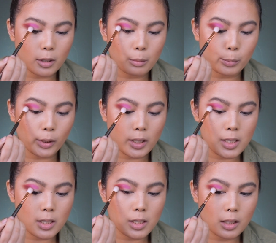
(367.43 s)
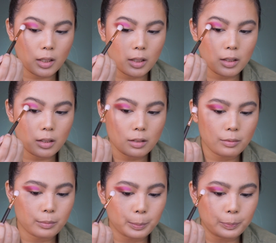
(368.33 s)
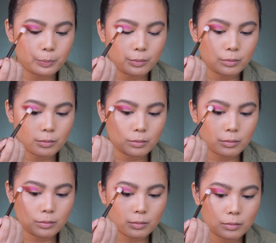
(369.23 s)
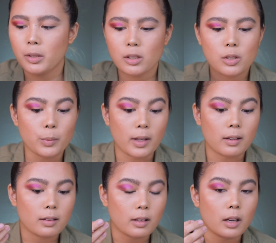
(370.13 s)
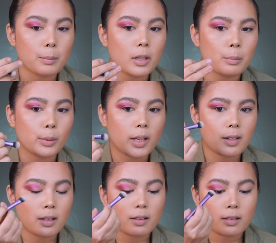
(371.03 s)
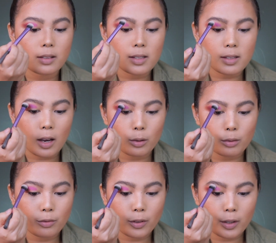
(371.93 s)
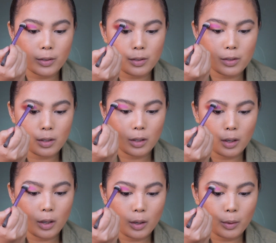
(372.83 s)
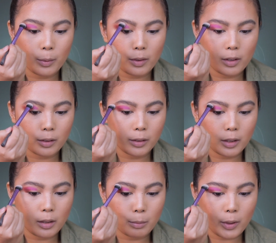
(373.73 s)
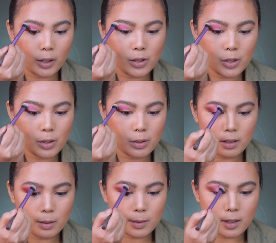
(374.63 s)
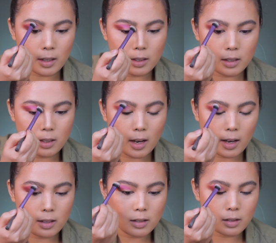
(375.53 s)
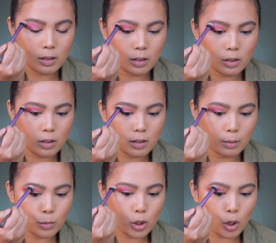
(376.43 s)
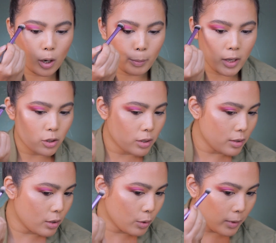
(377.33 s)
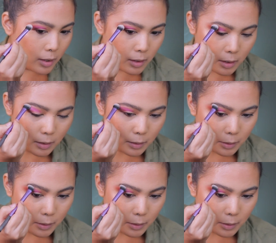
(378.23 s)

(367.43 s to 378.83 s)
I'm gonna blend it in. If I'm gonna do anything, I'm gonna blend this out first with a clean brush. It seems that it has some sharp edges to it.